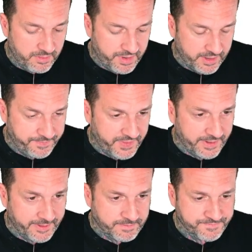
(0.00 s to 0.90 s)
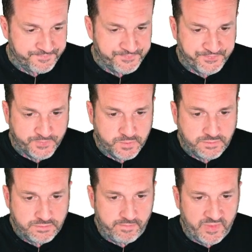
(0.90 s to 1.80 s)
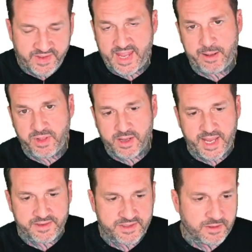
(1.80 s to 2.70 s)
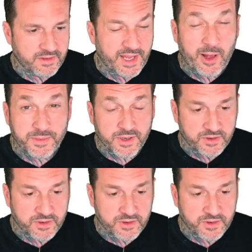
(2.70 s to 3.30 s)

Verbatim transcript: But um, the Tableau can certainly helps